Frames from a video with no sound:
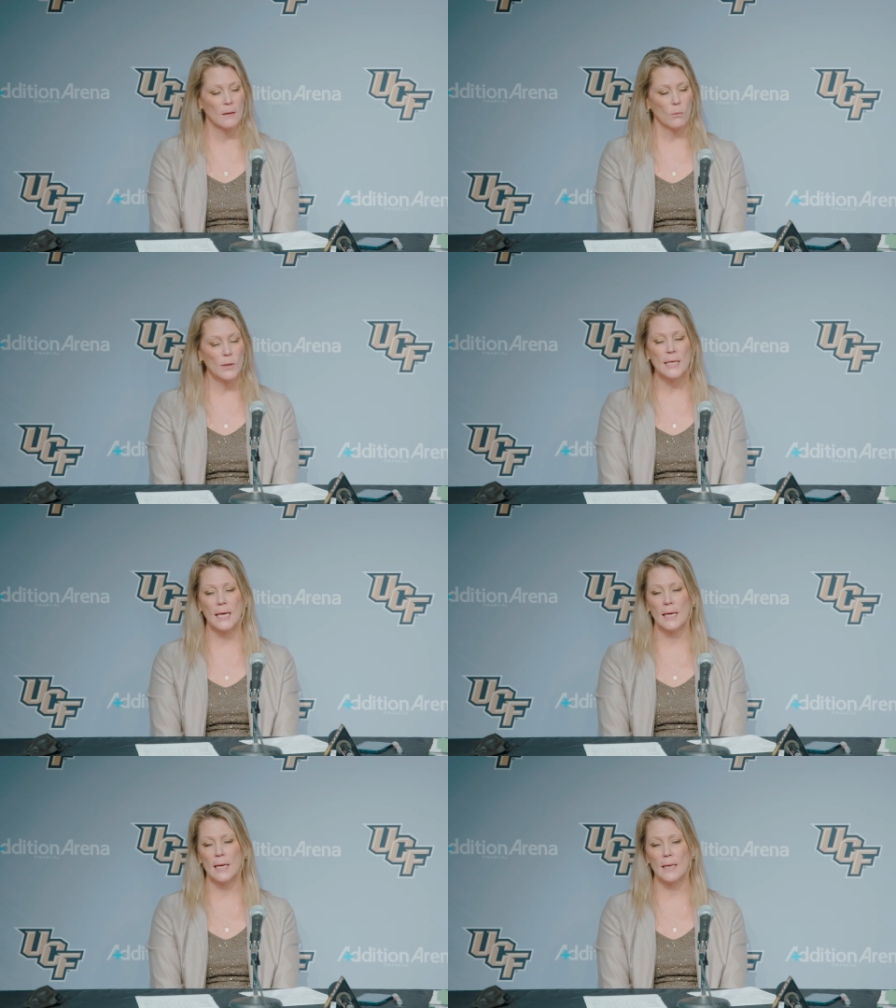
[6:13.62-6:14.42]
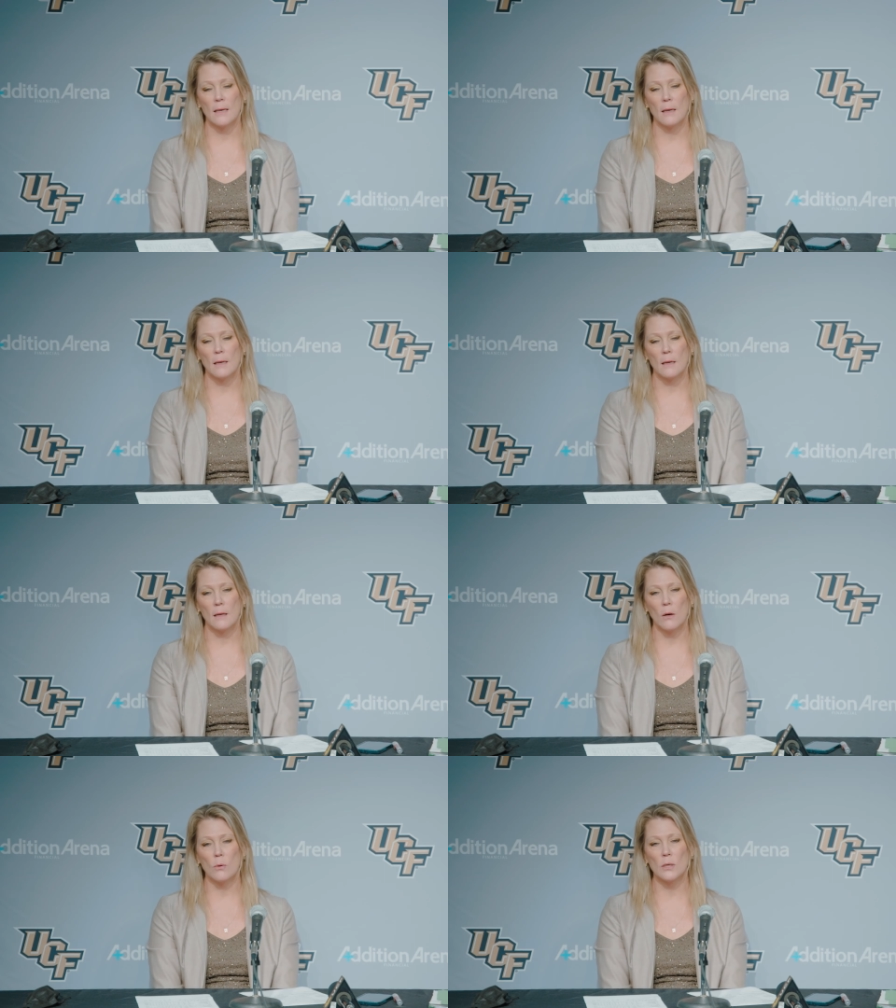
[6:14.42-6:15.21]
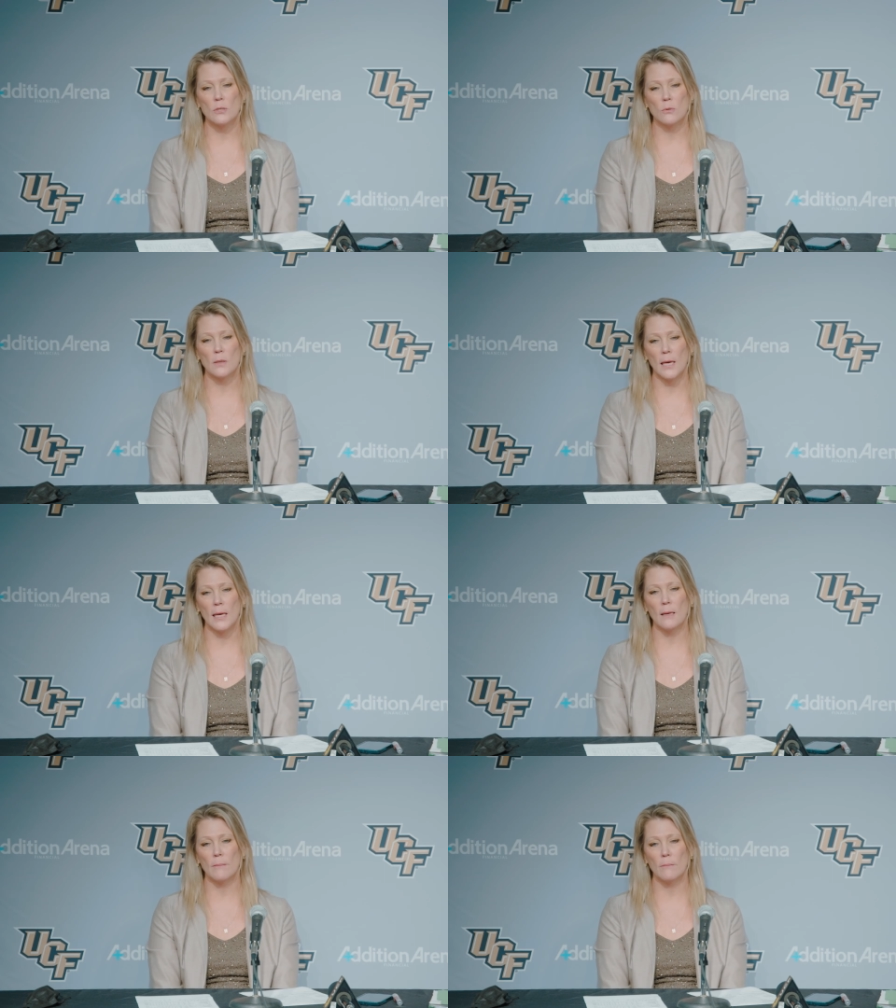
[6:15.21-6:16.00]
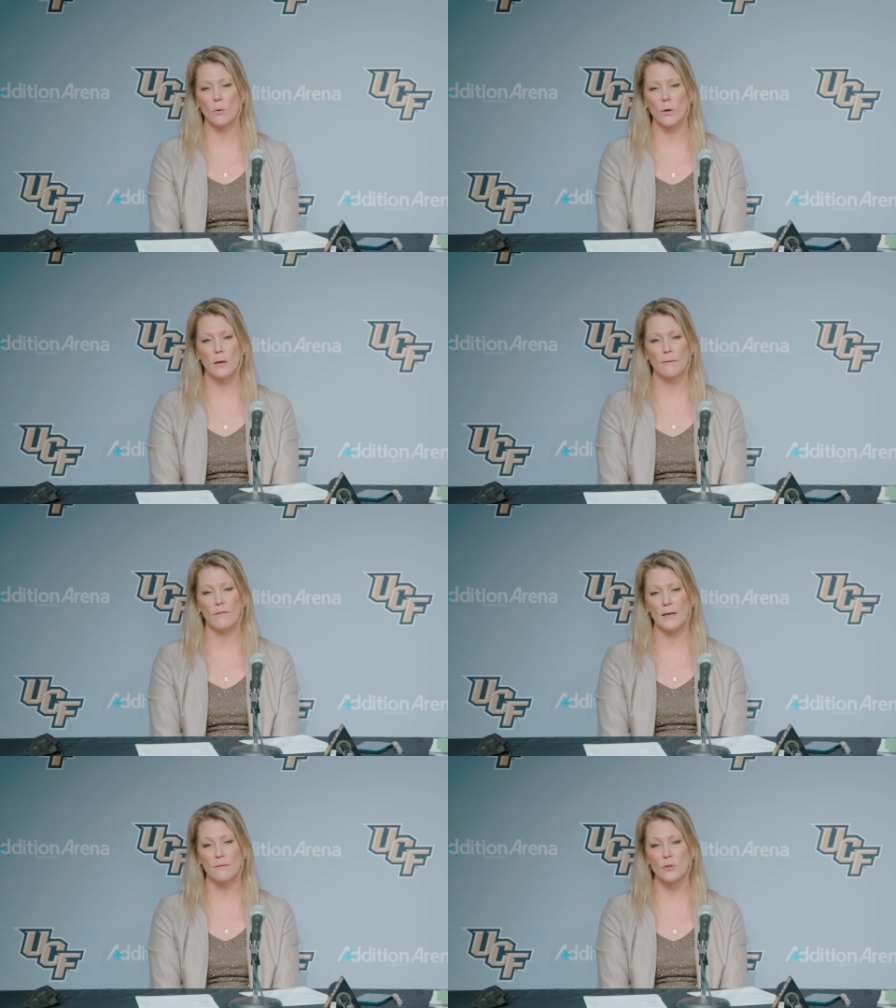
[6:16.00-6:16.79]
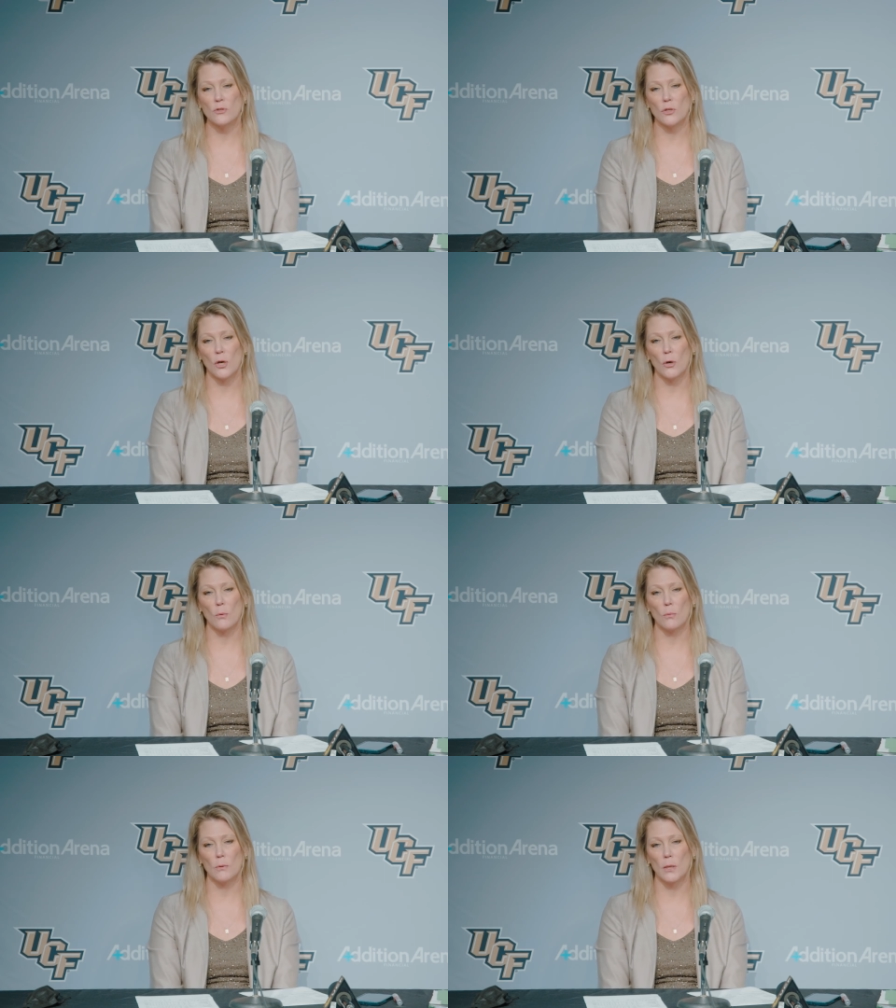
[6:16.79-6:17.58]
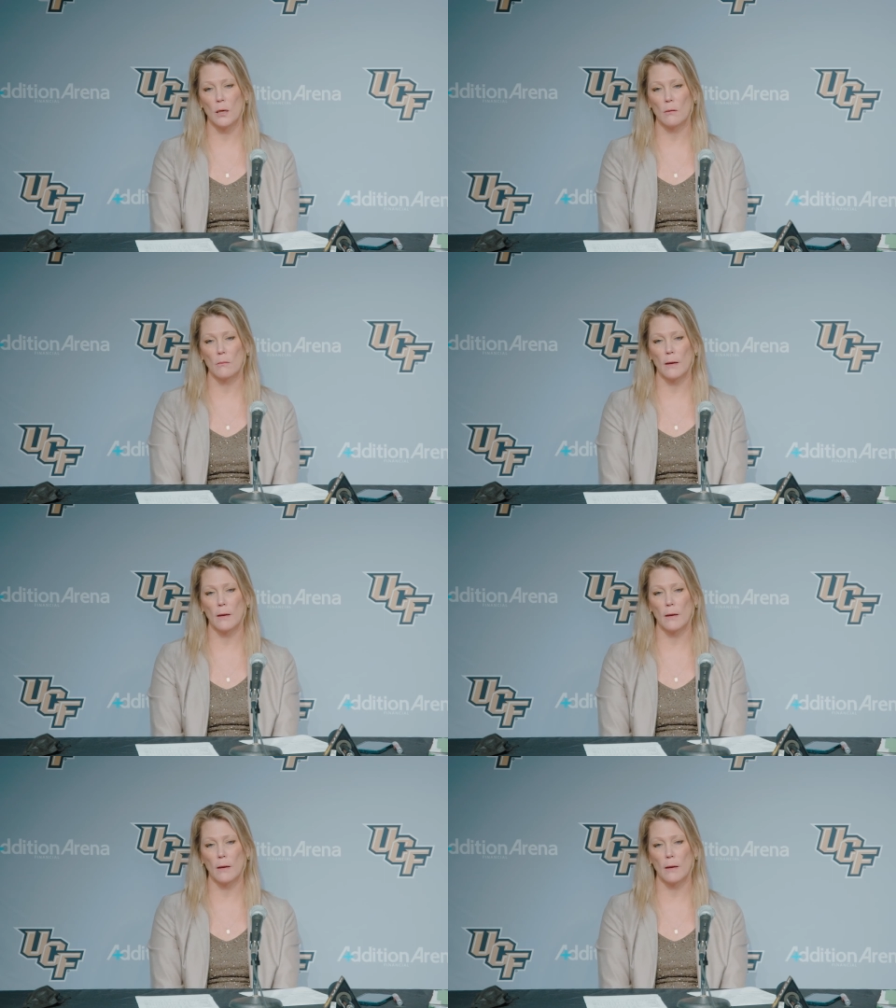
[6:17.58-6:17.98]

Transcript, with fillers: we can't go into a game where uh, five years ago, you know,